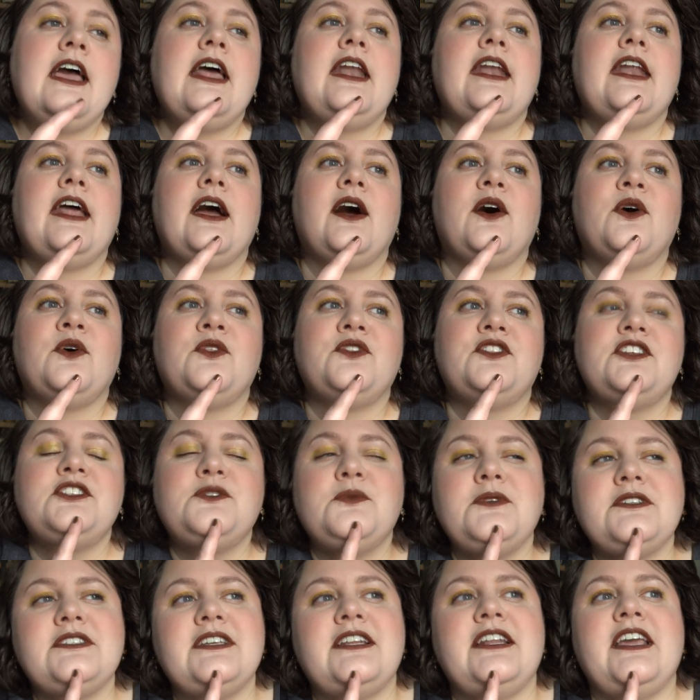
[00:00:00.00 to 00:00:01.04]
Now, this
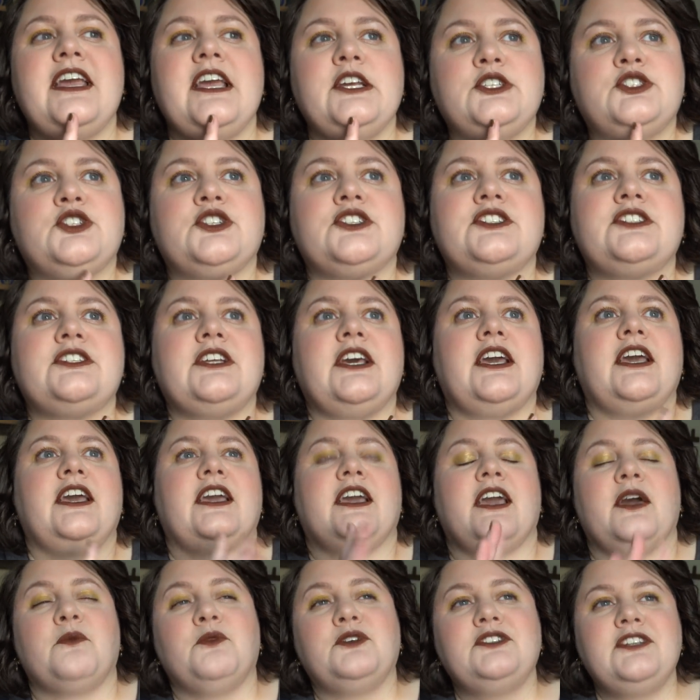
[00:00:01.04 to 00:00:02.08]
was an interesting,
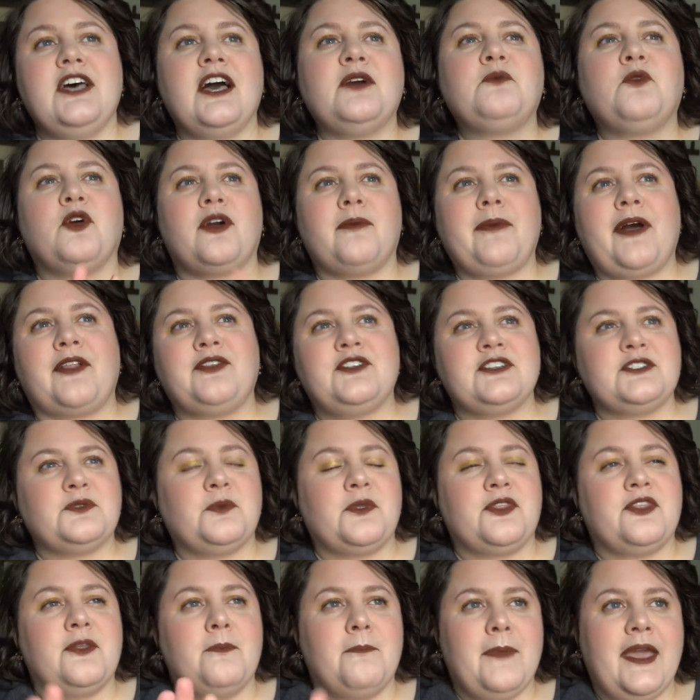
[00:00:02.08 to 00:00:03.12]
and we'll talk more about this
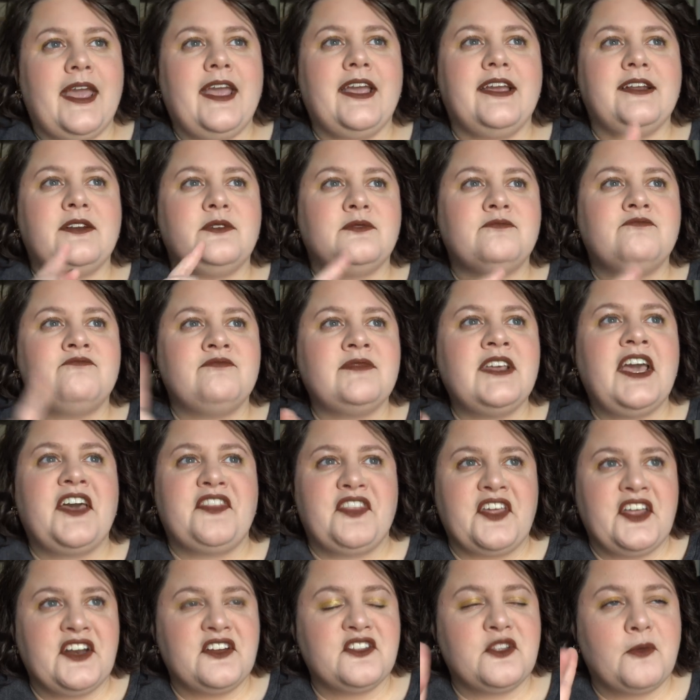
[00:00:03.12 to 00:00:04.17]
with The Maid at
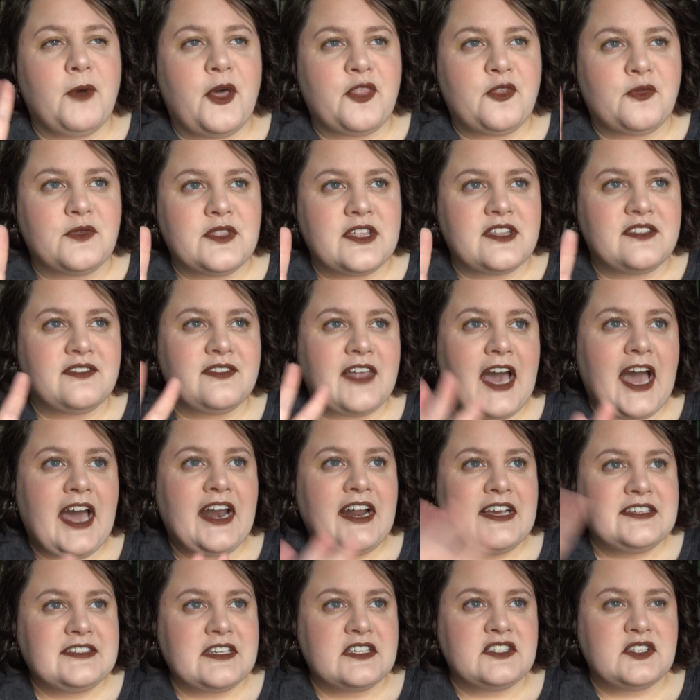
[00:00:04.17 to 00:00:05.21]
the end of the month with that
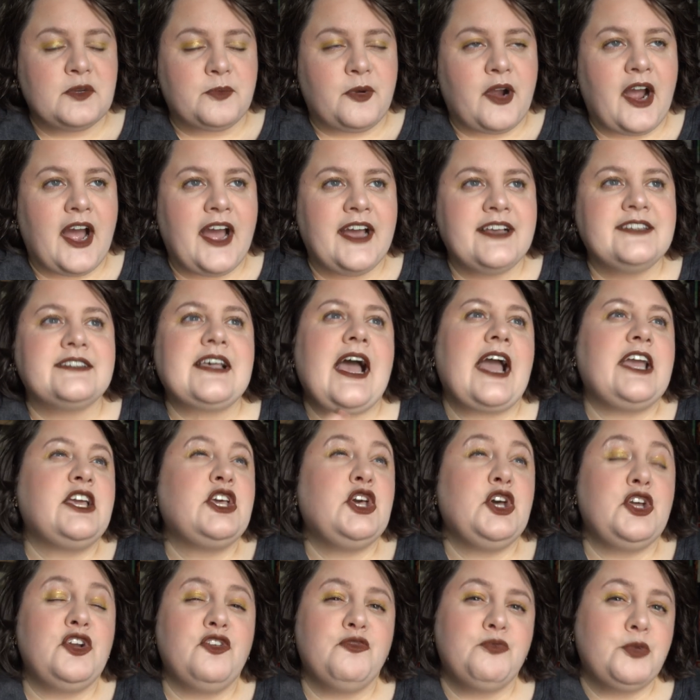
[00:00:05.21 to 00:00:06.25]
as a surprise. I
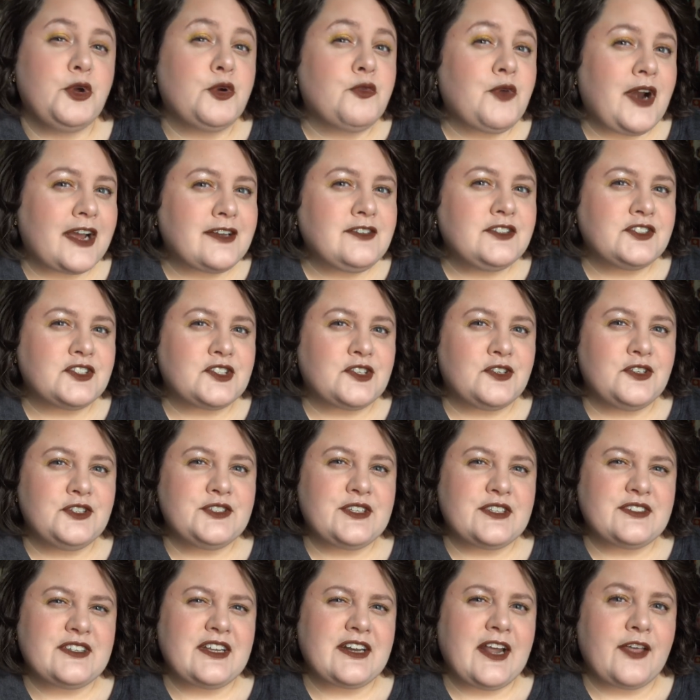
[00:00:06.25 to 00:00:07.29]
could have put Reckless Girls
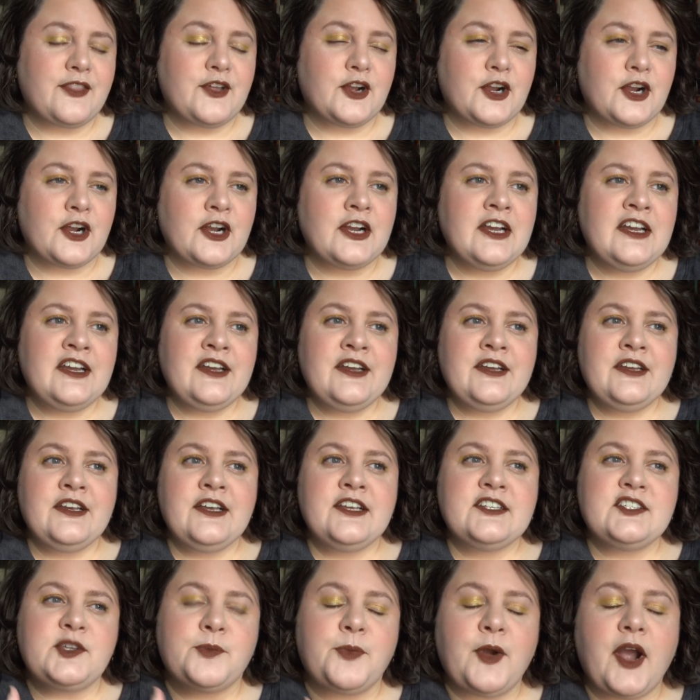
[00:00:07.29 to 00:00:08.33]
as another
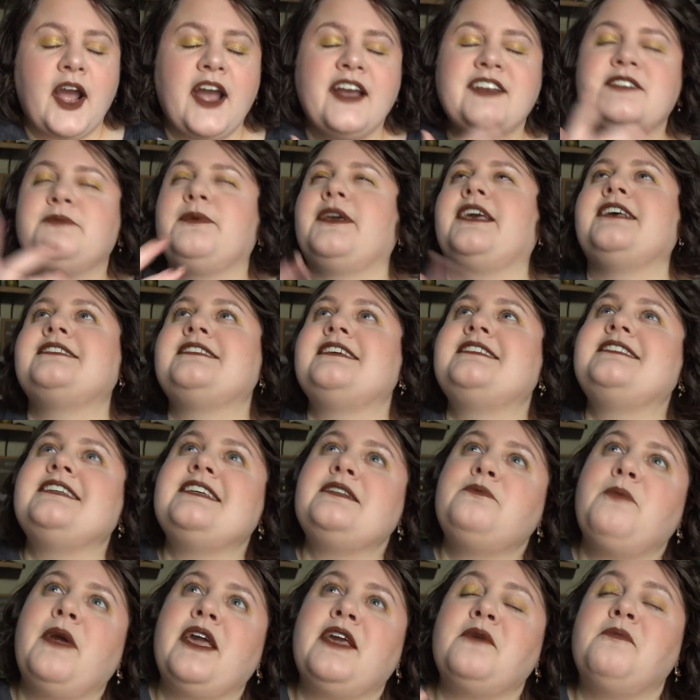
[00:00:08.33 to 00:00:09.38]
surprise because it
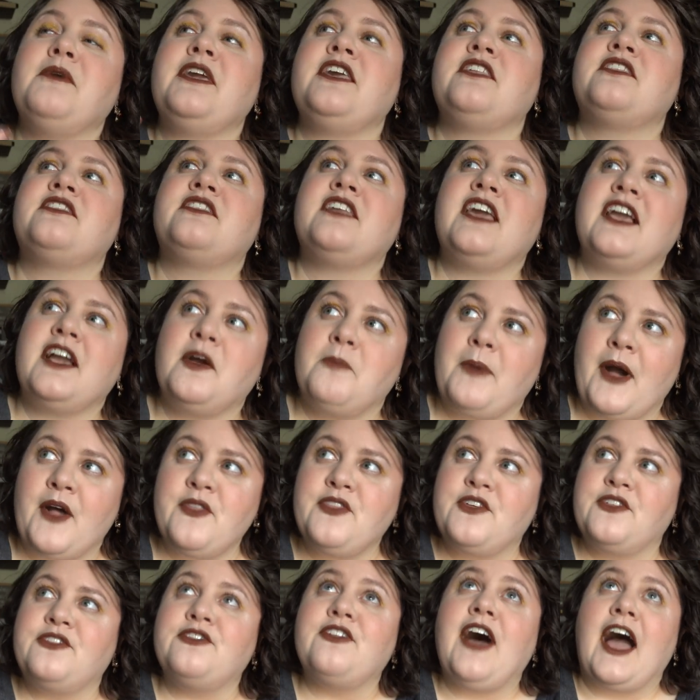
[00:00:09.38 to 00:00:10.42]
did make me think about
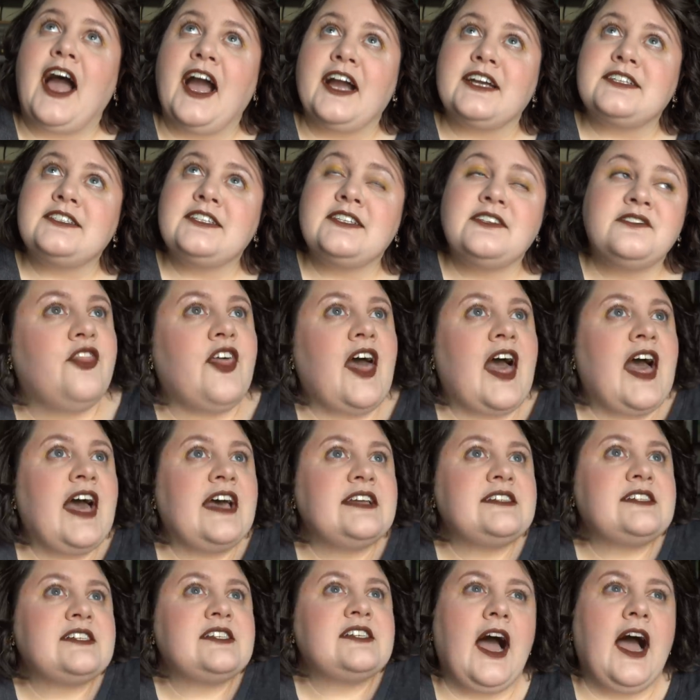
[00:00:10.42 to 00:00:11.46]
the fact
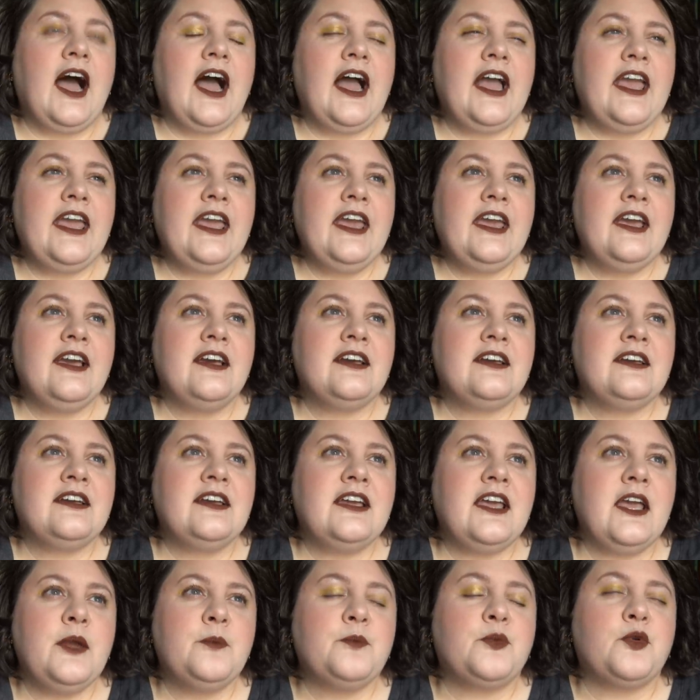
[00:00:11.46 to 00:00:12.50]
that I
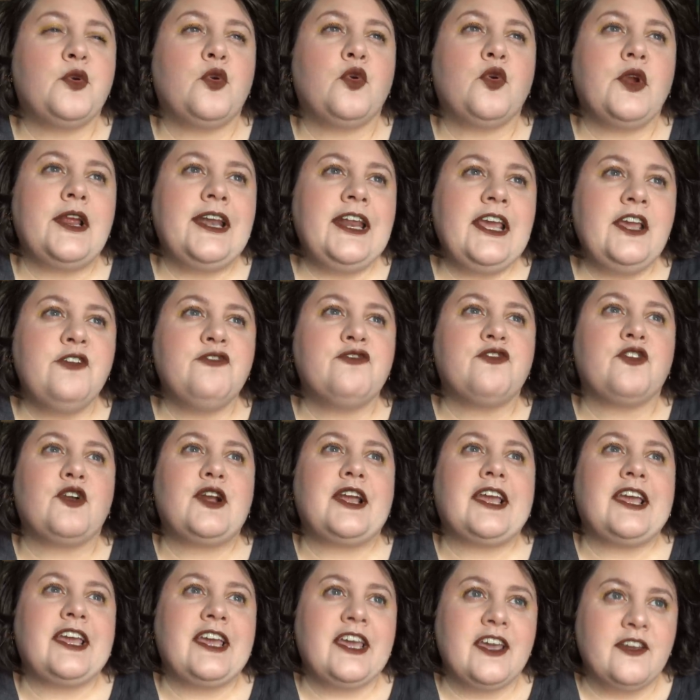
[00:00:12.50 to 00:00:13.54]
am pretty
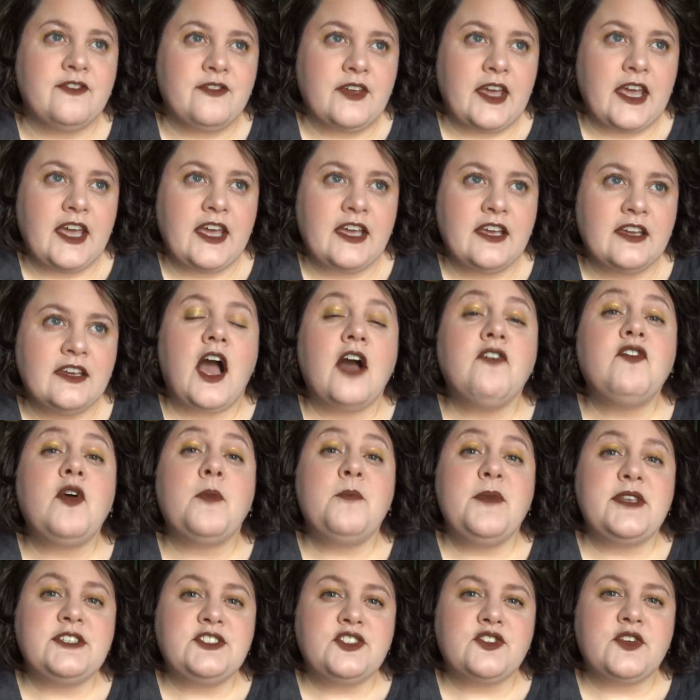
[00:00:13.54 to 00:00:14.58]
forgiving of a
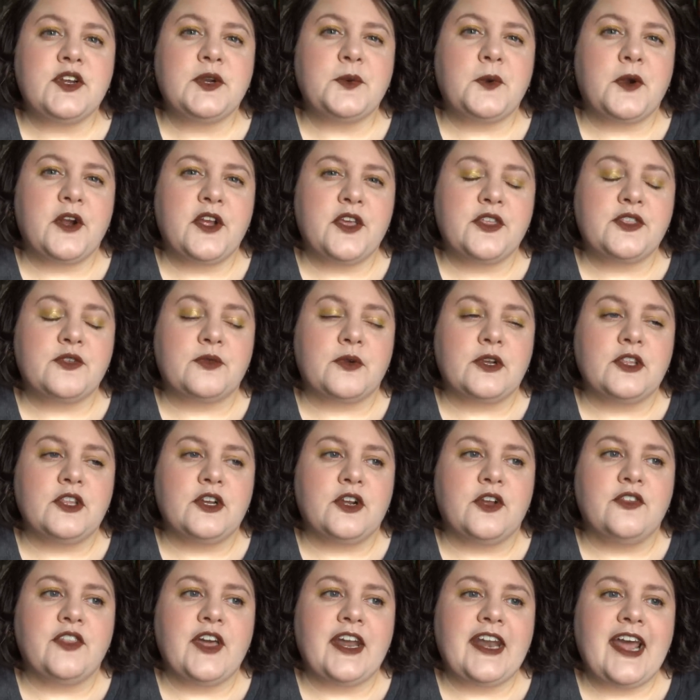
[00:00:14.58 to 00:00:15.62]
mystery or a
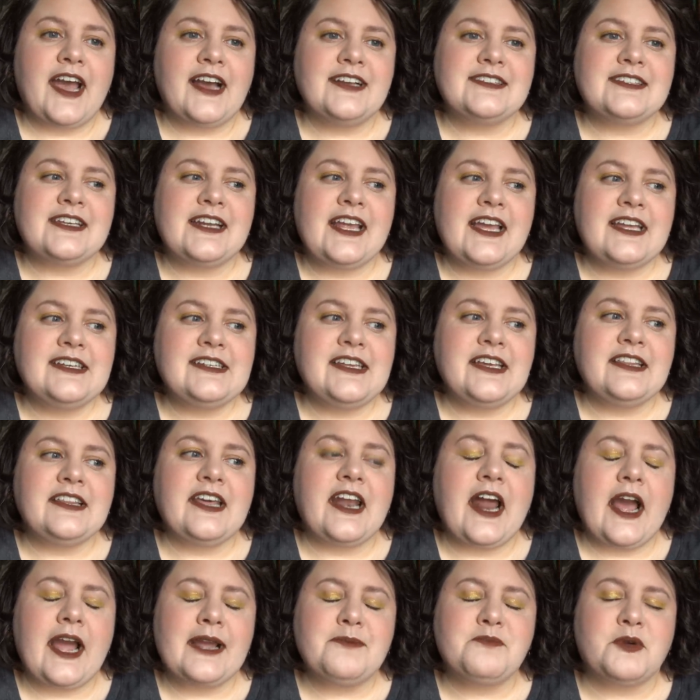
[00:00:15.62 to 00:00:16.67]
thriller that has an ending
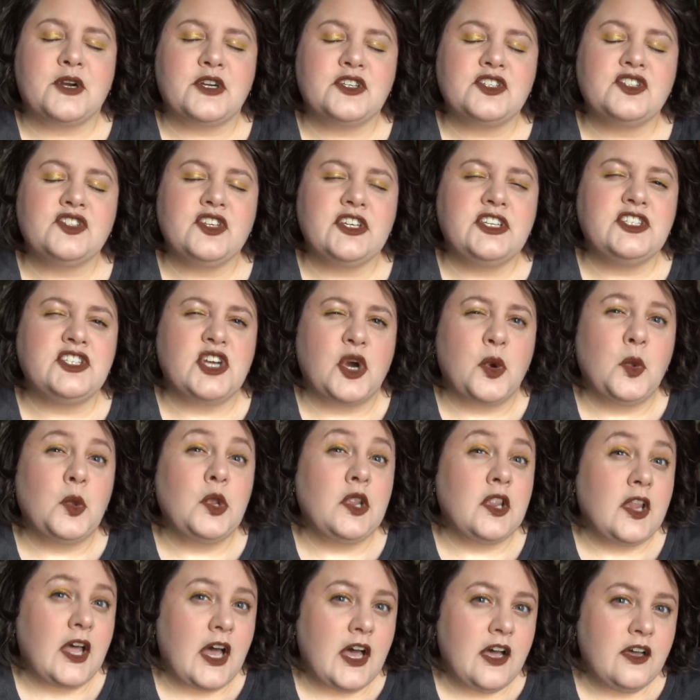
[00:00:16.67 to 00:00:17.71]
that I personally don't
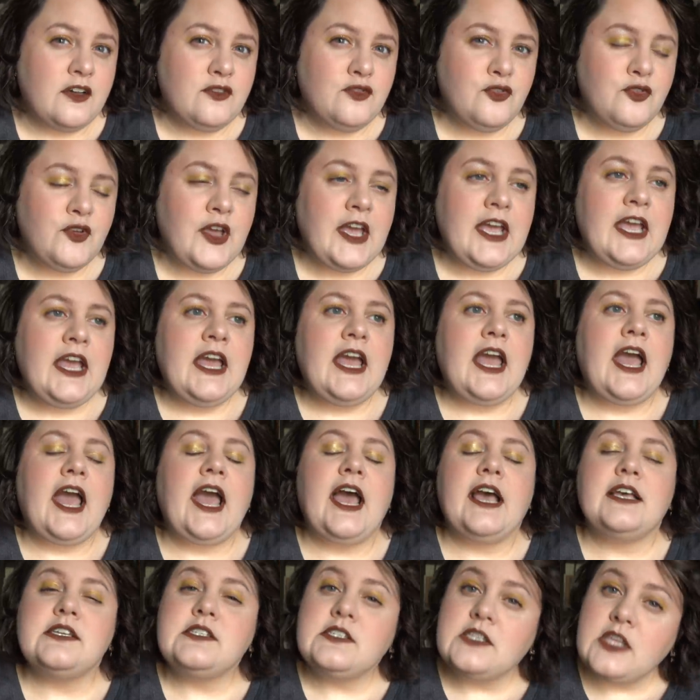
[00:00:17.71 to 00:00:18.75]
love,
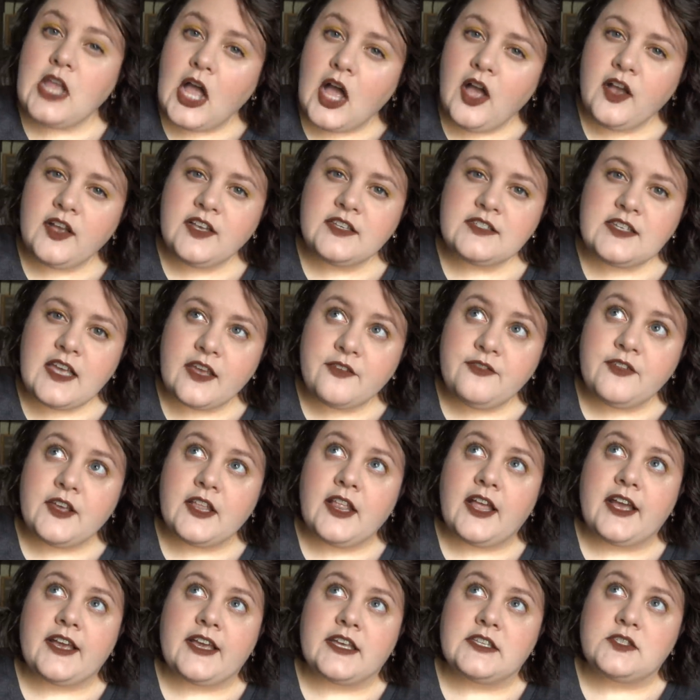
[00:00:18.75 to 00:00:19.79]
as long as I feel
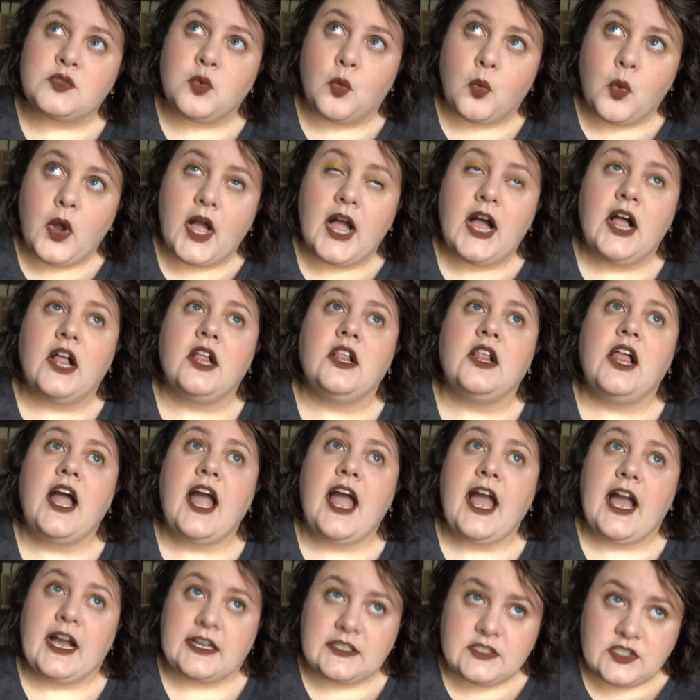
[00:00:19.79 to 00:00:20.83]
like it's well
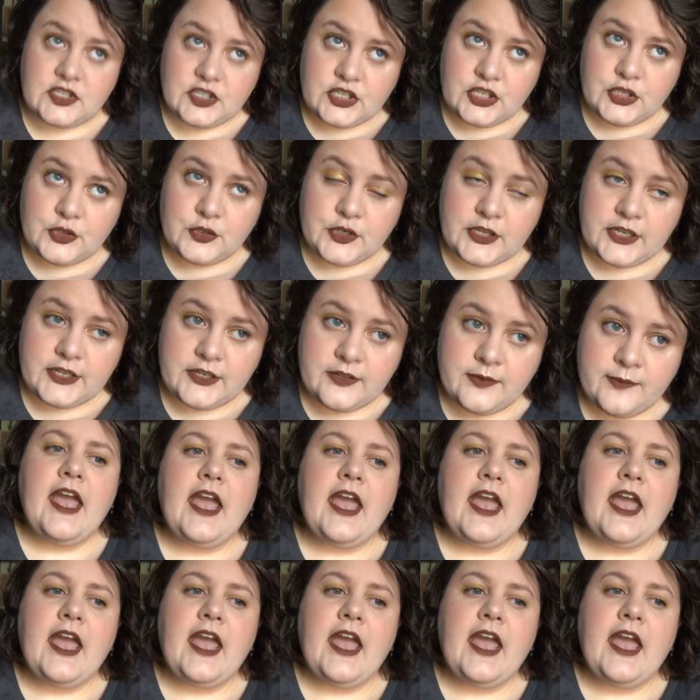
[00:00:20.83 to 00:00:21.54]
executed.